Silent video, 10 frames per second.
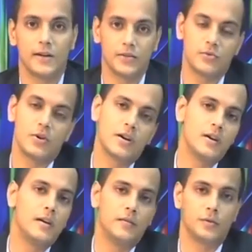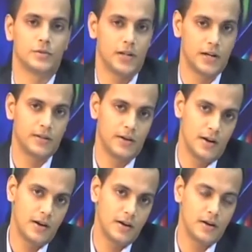be expanded through
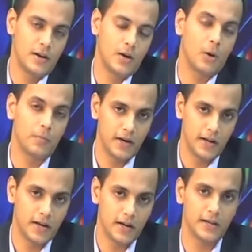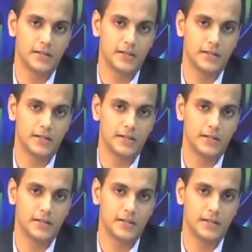a, a, turbine cascade.